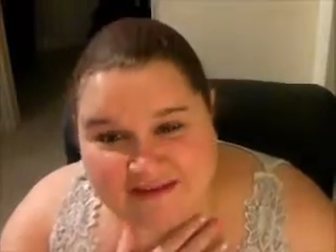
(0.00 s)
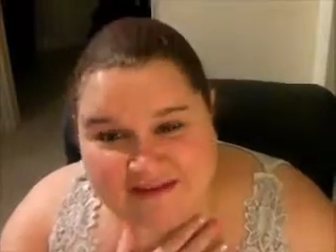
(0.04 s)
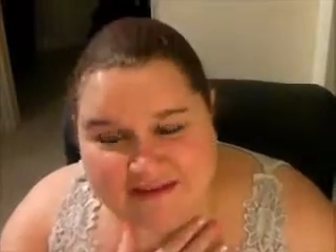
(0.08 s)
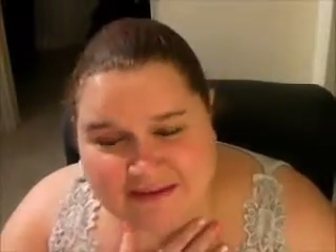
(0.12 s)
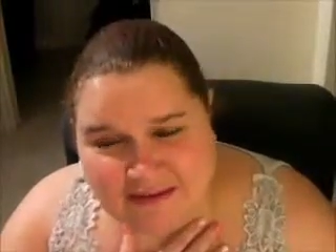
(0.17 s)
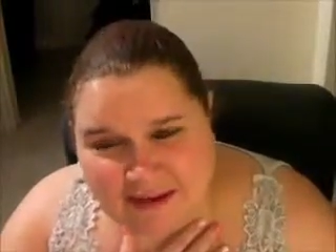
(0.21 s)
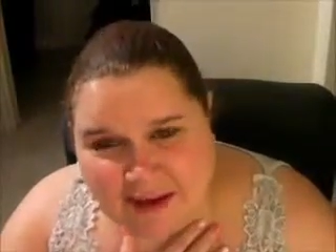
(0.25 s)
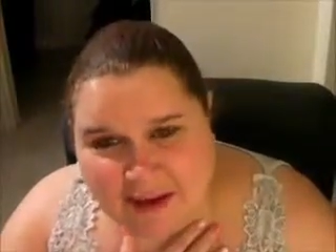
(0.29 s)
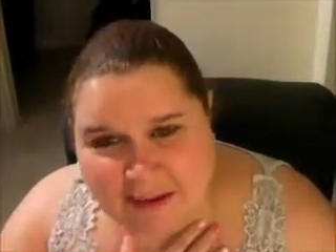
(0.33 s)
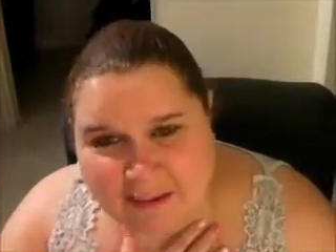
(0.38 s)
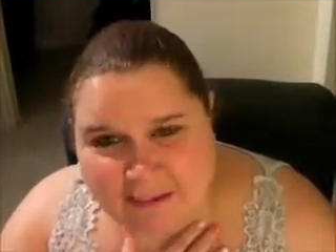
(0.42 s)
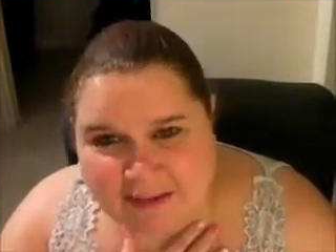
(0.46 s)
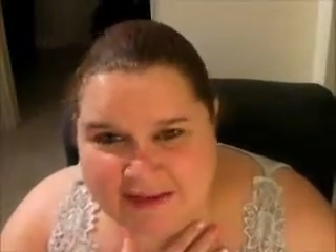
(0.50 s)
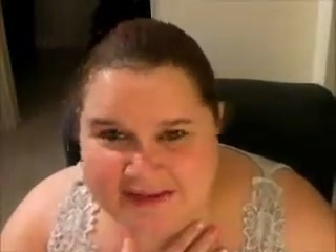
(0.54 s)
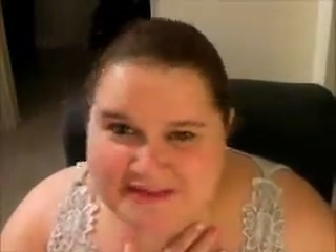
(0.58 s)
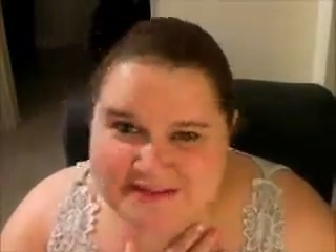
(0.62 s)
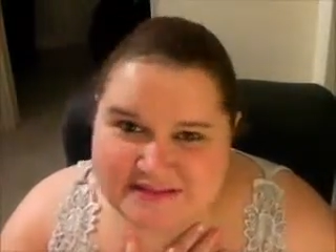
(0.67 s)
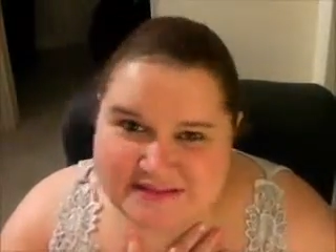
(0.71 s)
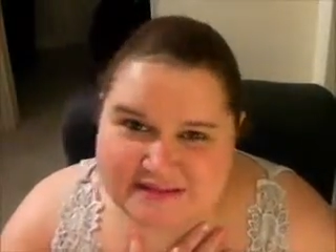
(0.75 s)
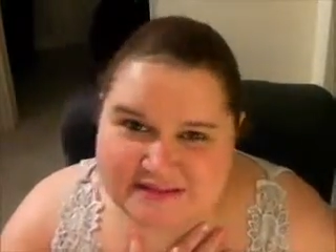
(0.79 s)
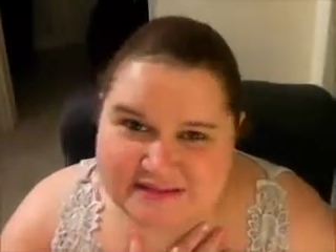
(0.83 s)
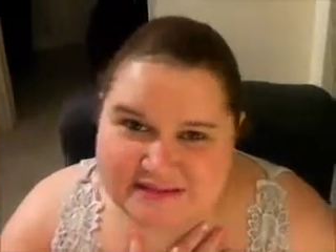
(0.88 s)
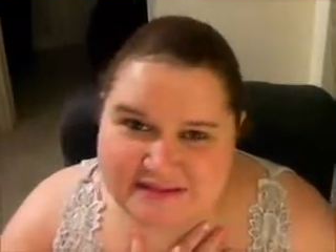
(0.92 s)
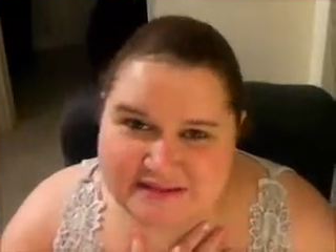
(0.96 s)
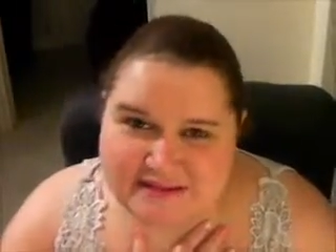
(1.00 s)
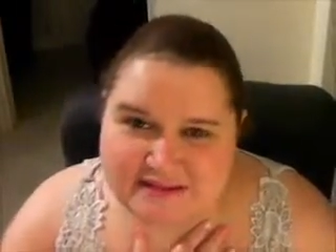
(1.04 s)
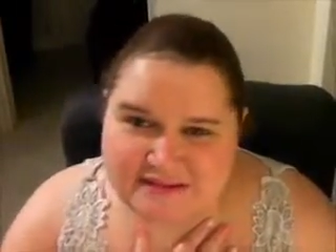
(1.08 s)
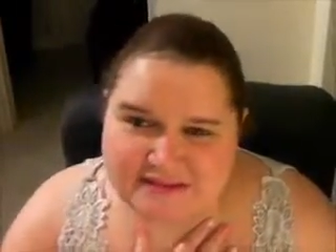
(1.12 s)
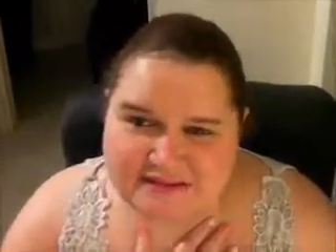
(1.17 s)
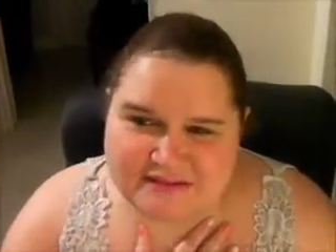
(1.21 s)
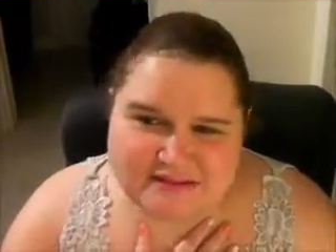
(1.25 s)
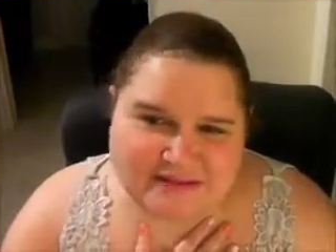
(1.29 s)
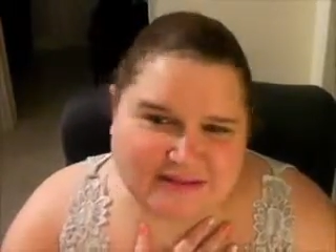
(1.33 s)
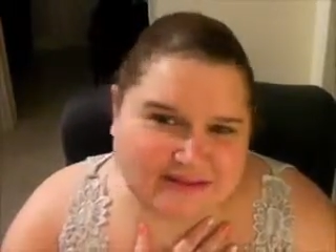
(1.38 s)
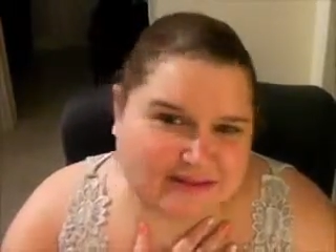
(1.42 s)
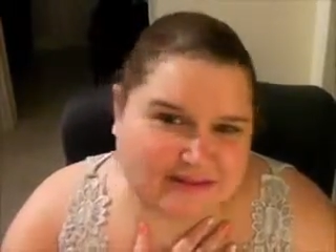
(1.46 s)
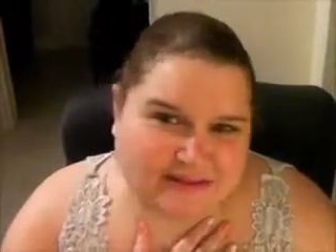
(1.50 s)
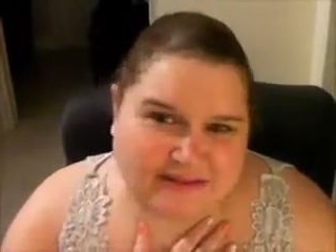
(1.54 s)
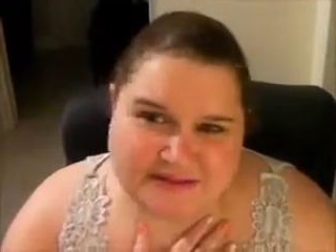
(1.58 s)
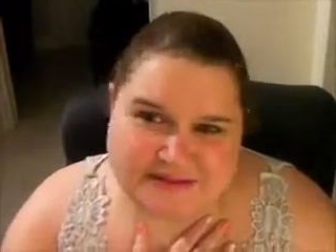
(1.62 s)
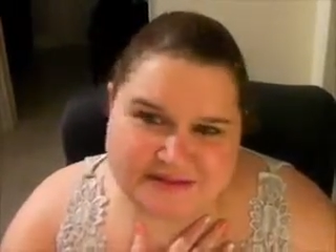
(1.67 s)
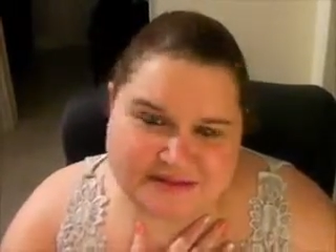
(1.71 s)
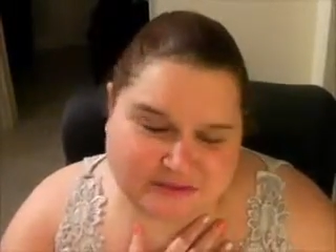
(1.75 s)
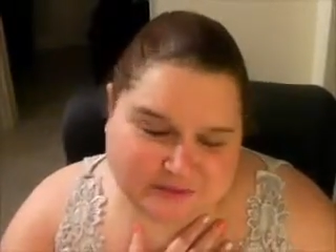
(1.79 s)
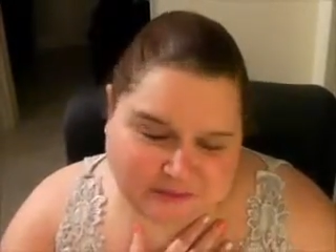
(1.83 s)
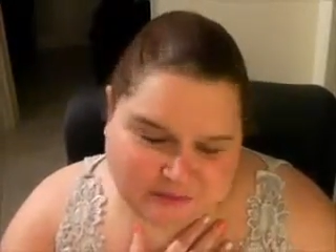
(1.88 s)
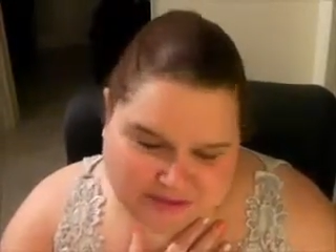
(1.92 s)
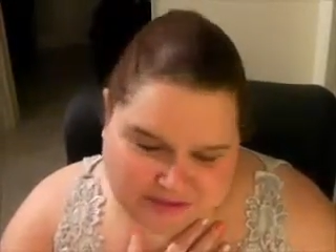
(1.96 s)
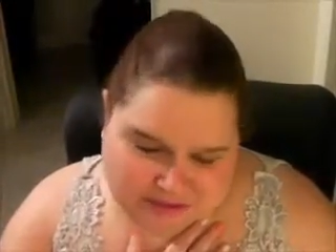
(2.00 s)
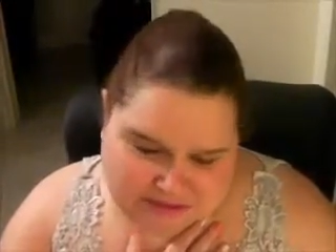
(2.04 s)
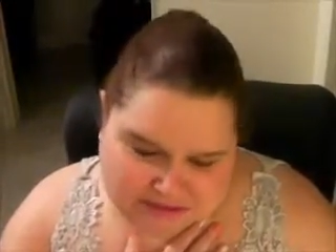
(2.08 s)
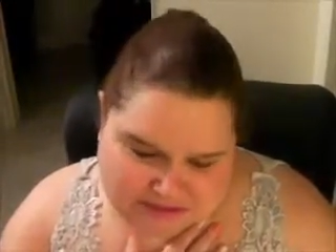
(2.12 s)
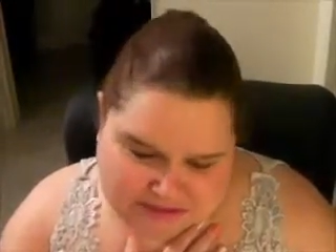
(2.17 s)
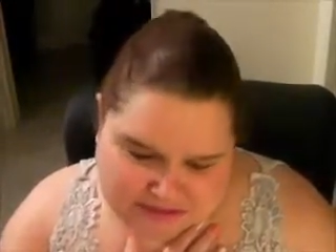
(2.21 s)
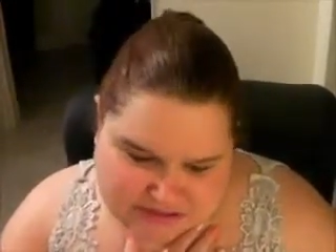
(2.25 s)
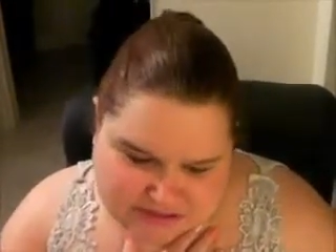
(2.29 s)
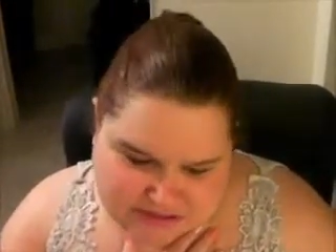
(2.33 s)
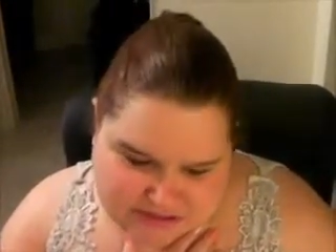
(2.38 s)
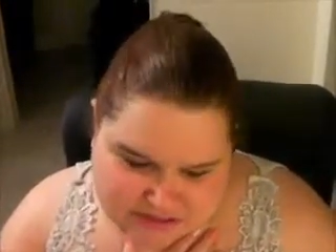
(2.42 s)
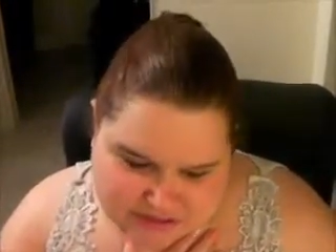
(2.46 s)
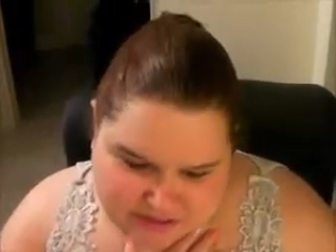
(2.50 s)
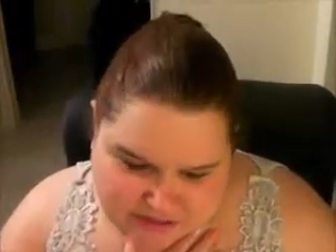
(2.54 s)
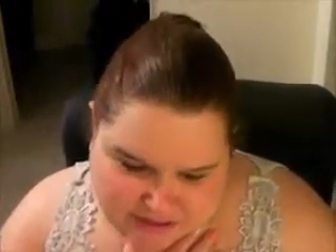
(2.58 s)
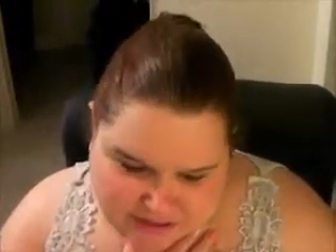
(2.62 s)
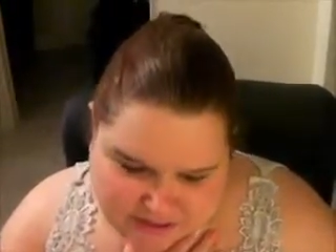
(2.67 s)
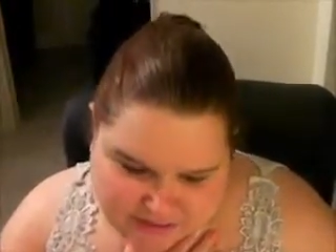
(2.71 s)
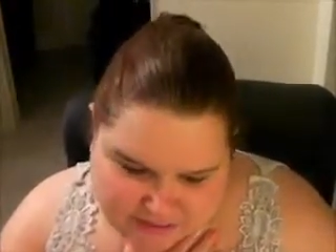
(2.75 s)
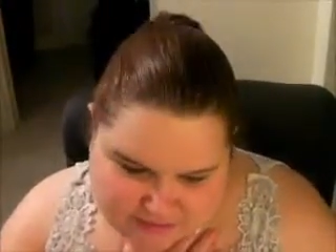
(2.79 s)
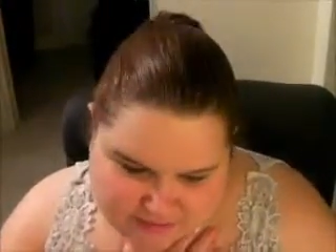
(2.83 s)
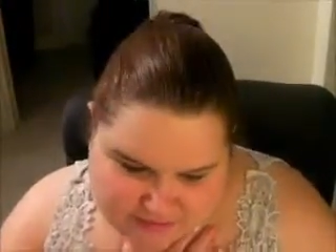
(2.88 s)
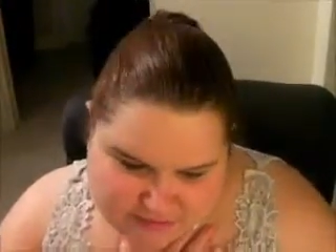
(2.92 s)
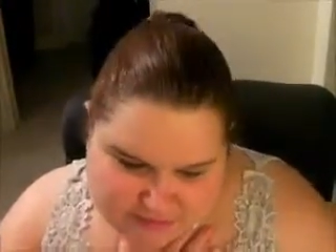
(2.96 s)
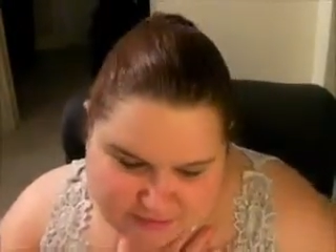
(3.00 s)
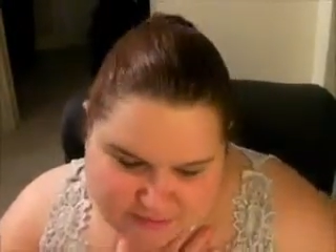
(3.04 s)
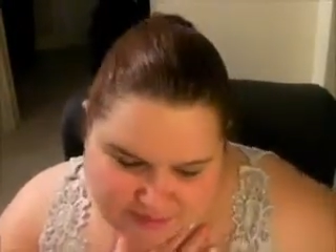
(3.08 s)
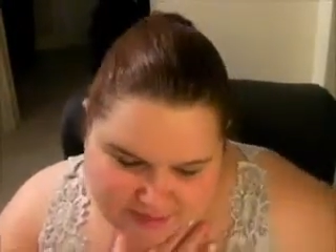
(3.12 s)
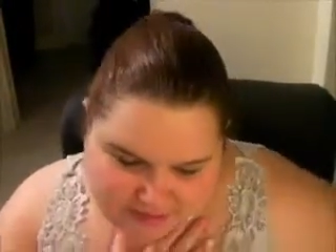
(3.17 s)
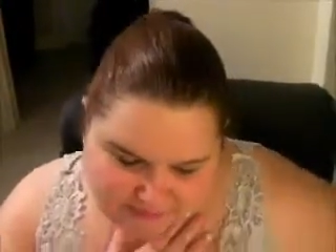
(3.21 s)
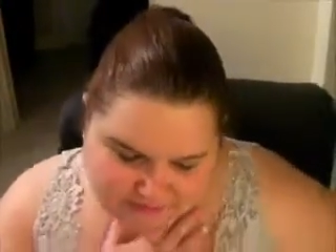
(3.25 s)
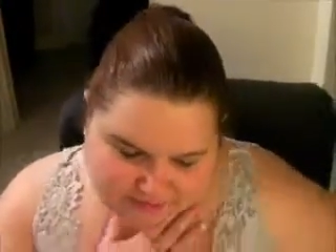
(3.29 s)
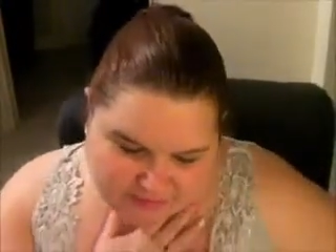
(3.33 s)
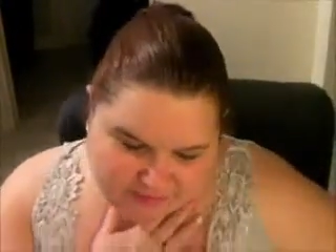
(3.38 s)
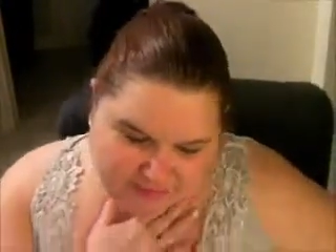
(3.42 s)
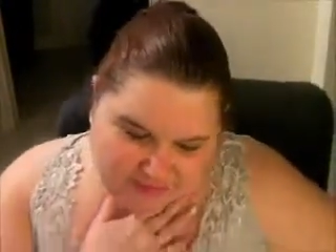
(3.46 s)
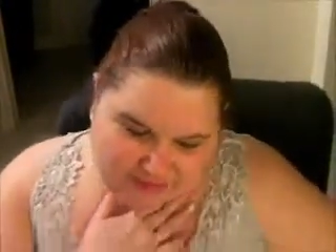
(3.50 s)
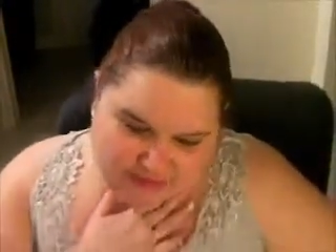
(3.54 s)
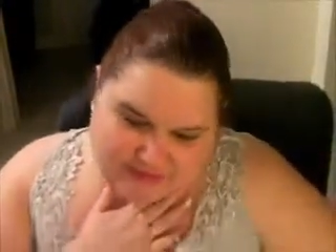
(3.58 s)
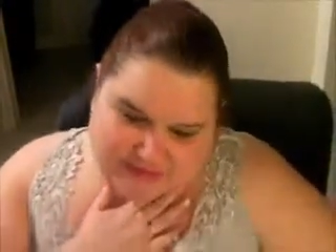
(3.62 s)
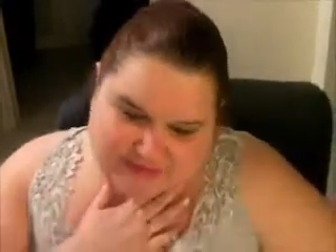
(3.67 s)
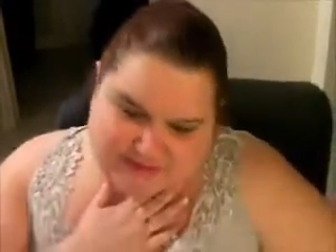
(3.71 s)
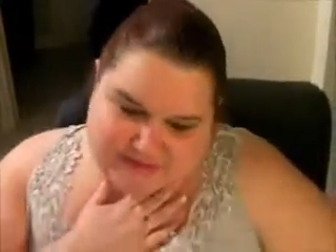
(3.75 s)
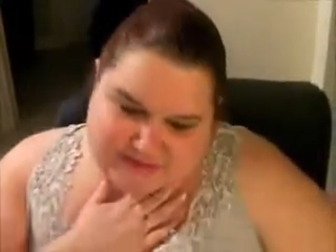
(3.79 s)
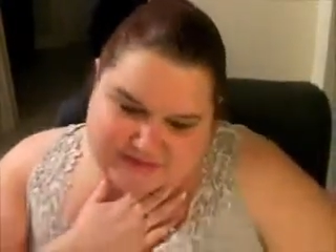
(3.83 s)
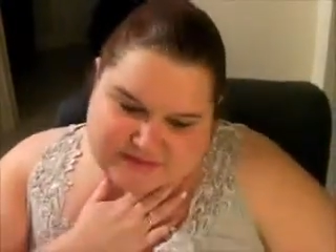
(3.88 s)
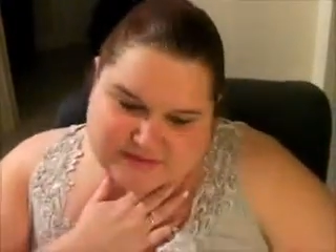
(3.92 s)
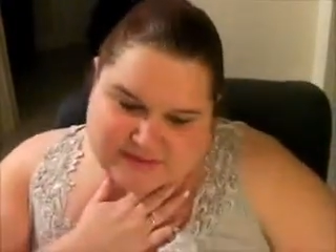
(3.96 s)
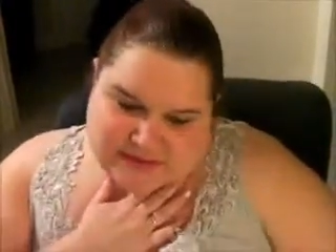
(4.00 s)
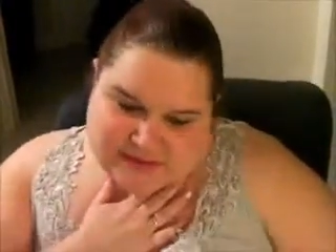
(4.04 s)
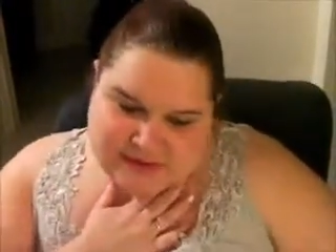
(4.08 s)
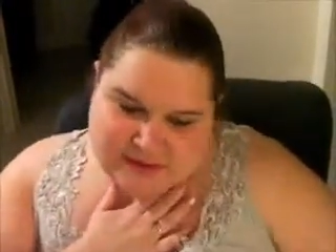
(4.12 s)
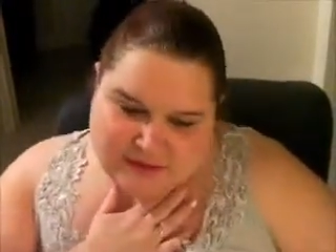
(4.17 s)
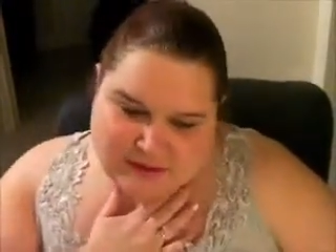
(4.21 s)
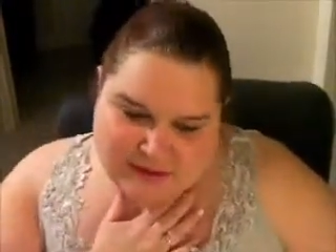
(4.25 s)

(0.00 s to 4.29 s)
Now, as an adult, not so much. Do you have kids?